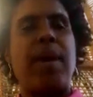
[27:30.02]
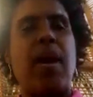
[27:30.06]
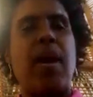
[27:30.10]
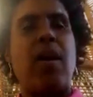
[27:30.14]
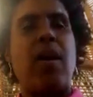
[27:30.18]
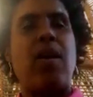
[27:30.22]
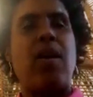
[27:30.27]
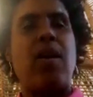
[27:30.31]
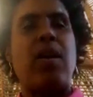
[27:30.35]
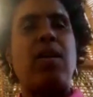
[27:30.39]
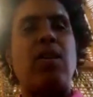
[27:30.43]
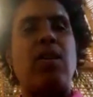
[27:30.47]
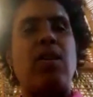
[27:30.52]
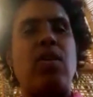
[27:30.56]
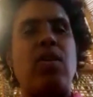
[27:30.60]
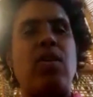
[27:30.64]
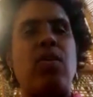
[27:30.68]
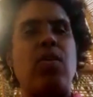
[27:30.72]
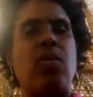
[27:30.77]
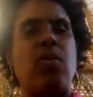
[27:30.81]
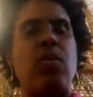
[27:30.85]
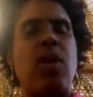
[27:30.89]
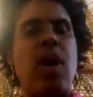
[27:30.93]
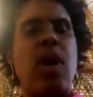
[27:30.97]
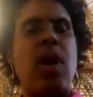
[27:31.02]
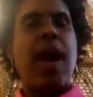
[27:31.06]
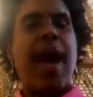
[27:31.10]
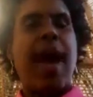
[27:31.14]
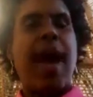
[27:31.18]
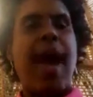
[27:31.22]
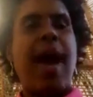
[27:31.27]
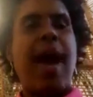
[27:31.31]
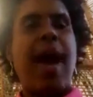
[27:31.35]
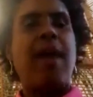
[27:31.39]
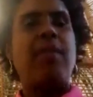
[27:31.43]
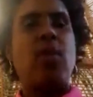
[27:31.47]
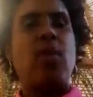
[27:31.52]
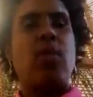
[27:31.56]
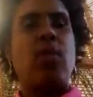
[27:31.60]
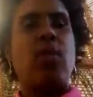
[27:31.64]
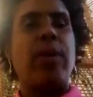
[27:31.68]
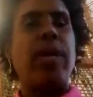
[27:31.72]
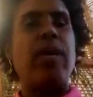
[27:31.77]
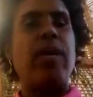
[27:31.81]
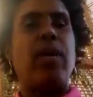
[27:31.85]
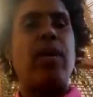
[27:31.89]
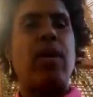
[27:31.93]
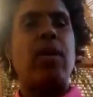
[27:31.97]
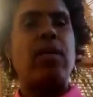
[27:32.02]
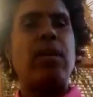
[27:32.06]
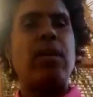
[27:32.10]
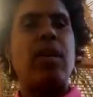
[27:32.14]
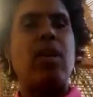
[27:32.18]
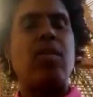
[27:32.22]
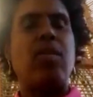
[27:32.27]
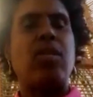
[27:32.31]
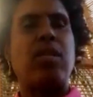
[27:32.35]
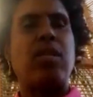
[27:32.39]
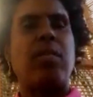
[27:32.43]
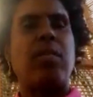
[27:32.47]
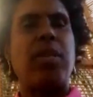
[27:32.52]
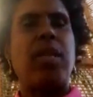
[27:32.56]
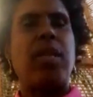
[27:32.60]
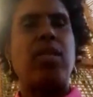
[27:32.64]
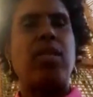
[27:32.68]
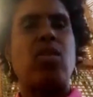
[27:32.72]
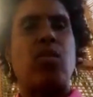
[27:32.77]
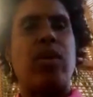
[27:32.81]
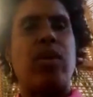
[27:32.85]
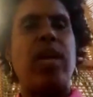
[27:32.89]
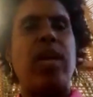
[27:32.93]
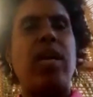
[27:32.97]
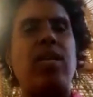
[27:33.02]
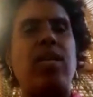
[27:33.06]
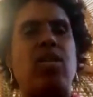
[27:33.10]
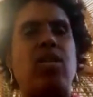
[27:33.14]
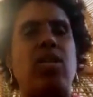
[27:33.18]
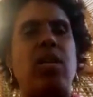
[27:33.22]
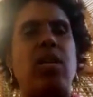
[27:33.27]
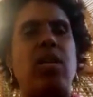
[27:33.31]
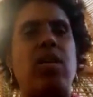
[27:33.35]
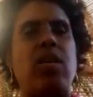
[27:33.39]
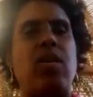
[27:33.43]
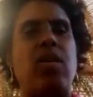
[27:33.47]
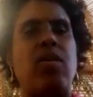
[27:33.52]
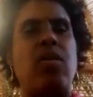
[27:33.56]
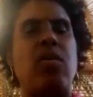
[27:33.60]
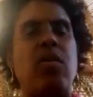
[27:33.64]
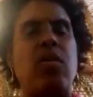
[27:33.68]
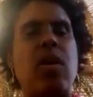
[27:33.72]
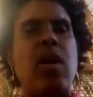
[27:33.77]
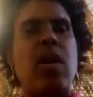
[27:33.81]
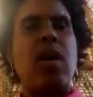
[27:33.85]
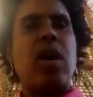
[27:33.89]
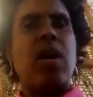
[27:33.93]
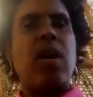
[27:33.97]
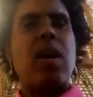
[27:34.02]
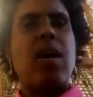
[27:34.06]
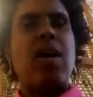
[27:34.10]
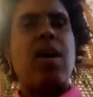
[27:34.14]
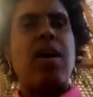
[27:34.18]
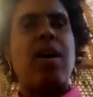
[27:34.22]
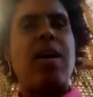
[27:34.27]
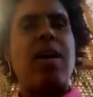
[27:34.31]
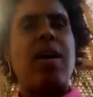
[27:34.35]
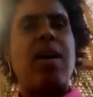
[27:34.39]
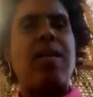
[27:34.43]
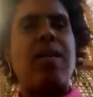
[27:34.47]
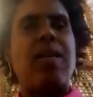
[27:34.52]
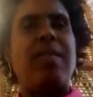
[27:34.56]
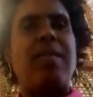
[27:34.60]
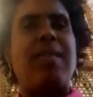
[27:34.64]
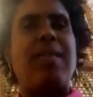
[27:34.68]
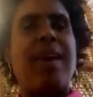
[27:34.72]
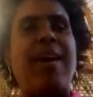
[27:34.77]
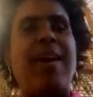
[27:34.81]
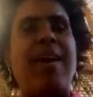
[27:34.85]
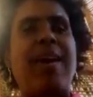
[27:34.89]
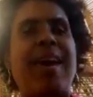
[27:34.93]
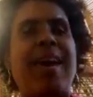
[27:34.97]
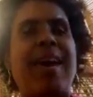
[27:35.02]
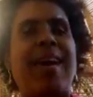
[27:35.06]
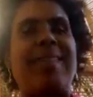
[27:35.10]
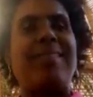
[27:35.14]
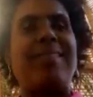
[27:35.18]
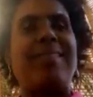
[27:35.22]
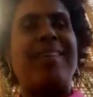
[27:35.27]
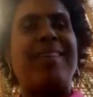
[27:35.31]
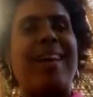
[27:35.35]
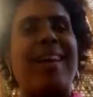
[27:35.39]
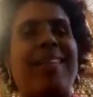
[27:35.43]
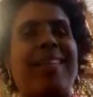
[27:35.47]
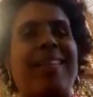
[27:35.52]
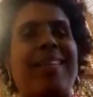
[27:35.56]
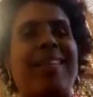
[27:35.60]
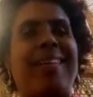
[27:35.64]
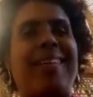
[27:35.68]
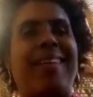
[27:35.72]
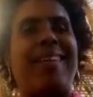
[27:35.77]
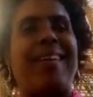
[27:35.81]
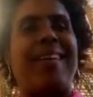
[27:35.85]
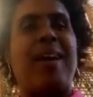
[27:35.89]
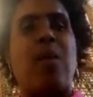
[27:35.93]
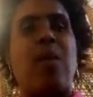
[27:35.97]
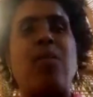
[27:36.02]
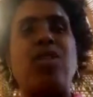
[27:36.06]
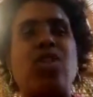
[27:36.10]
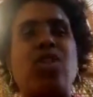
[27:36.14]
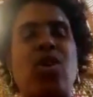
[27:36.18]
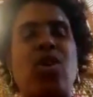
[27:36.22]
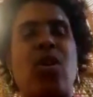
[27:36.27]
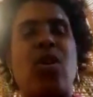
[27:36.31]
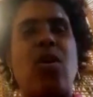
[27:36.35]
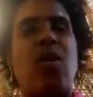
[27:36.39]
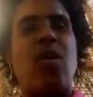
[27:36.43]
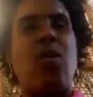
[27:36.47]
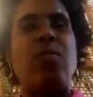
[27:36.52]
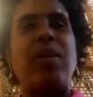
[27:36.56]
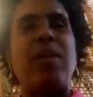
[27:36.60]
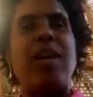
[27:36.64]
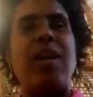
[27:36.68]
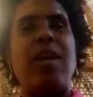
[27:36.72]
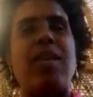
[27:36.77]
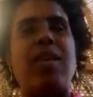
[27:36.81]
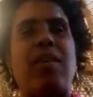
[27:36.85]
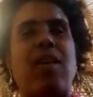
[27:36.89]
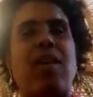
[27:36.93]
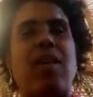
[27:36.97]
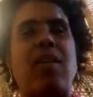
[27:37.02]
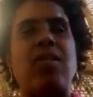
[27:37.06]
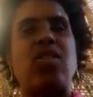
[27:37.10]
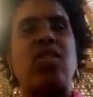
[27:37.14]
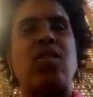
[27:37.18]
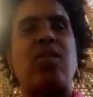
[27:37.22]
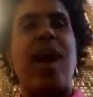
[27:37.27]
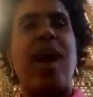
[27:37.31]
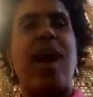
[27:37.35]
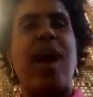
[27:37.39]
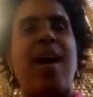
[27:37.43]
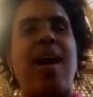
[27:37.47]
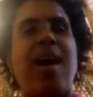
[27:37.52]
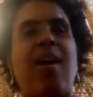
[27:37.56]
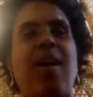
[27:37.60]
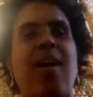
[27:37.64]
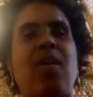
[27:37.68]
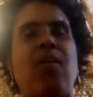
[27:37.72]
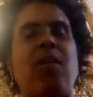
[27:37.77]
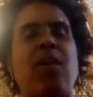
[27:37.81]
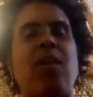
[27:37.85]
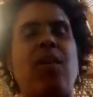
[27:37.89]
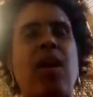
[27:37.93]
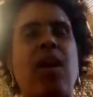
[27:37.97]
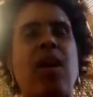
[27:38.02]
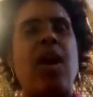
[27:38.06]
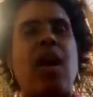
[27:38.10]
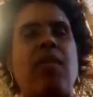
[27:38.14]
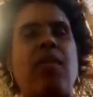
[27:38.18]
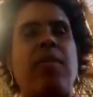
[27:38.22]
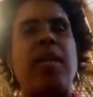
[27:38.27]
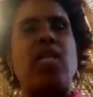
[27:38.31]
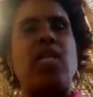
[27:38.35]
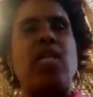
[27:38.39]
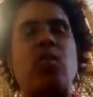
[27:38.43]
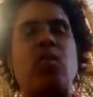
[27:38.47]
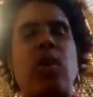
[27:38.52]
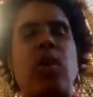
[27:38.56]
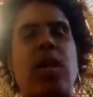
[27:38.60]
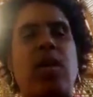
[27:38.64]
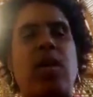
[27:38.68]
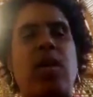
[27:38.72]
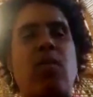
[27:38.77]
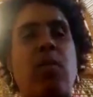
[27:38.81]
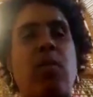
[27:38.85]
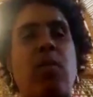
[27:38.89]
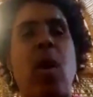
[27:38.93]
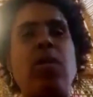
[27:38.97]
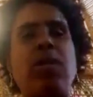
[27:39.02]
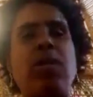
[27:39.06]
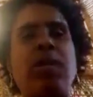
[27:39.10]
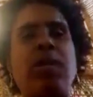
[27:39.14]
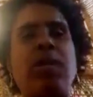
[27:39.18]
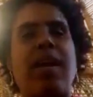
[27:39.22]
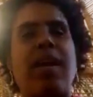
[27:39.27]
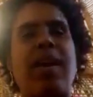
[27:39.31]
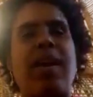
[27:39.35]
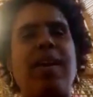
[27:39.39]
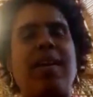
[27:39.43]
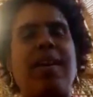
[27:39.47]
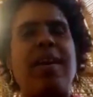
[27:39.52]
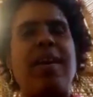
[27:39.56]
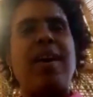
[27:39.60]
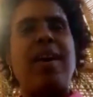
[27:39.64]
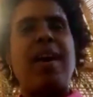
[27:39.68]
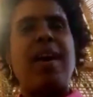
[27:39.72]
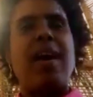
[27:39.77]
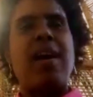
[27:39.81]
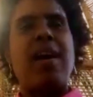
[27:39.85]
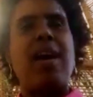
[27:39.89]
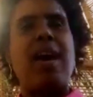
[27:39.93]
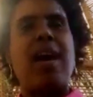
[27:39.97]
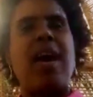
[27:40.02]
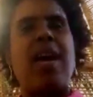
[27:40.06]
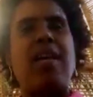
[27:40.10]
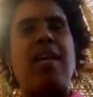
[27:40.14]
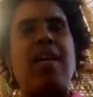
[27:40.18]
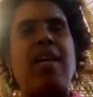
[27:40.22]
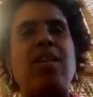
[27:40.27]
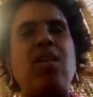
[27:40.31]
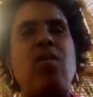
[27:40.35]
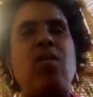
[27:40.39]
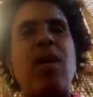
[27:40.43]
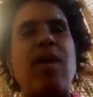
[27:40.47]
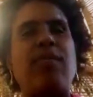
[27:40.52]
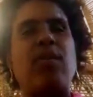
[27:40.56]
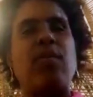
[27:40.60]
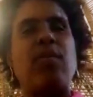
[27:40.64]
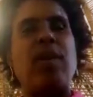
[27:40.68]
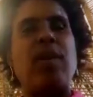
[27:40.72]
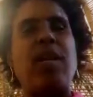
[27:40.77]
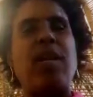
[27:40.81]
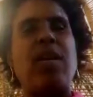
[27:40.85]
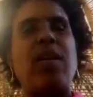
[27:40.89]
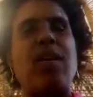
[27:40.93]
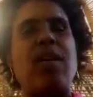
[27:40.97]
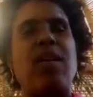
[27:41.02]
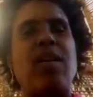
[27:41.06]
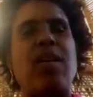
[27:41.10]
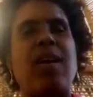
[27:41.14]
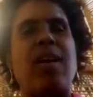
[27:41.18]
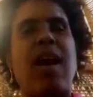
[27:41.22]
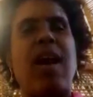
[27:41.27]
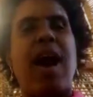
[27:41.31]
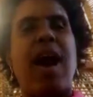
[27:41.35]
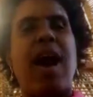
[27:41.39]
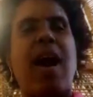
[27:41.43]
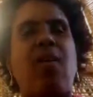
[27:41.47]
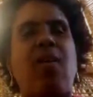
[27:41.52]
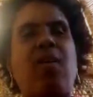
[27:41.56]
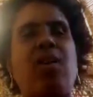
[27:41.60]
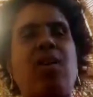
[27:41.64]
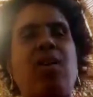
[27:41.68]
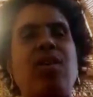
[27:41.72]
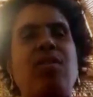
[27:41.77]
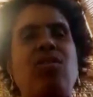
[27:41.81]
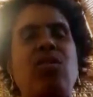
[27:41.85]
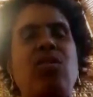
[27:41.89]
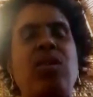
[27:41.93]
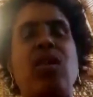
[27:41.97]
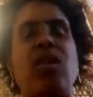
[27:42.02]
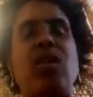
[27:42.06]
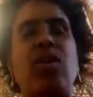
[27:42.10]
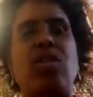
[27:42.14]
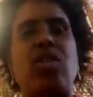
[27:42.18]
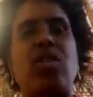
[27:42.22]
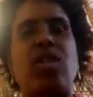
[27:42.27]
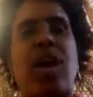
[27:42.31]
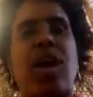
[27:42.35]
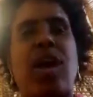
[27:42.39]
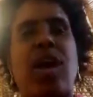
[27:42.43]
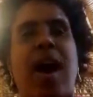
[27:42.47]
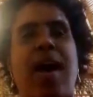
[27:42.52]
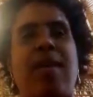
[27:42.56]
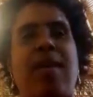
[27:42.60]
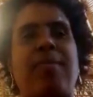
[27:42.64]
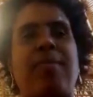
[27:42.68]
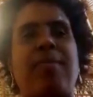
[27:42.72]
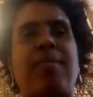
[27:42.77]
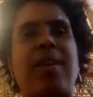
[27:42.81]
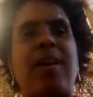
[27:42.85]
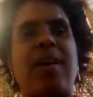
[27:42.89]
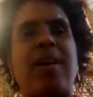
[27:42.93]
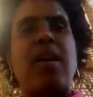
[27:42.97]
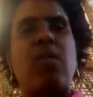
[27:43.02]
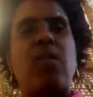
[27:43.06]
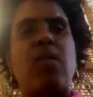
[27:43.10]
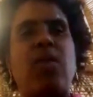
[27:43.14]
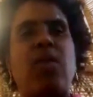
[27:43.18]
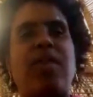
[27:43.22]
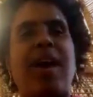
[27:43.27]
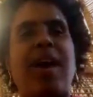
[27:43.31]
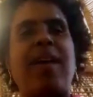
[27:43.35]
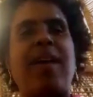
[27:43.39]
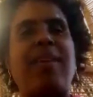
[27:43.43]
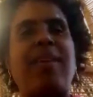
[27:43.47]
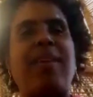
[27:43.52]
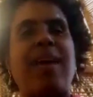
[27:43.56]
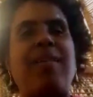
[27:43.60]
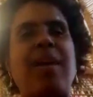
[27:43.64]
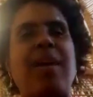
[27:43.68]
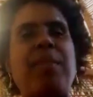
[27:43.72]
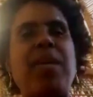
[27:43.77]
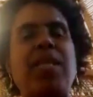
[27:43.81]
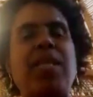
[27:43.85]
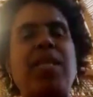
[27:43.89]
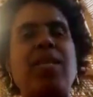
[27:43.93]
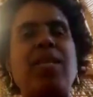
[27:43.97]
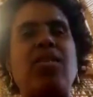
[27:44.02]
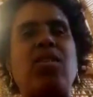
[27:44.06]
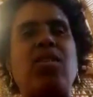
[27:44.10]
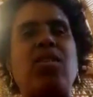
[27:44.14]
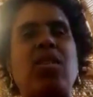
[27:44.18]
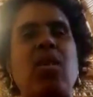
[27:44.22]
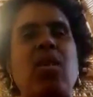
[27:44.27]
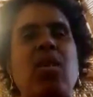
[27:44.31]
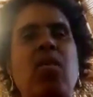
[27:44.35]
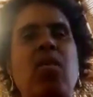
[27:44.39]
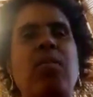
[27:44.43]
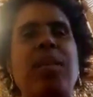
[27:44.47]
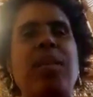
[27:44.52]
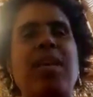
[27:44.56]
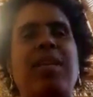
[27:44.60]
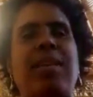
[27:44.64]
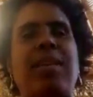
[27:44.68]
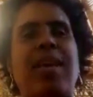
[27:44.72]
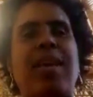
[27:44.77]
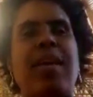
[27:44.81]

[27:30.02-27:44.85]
you know, you wouldn't necessarily kind of think about how we're all connected, interconnected, but when something like that happens, it turns critical. Um, because now maybe folks can't come into your home. They don't feel comfortable coming in your home, and says, how do you get the assistance that you need?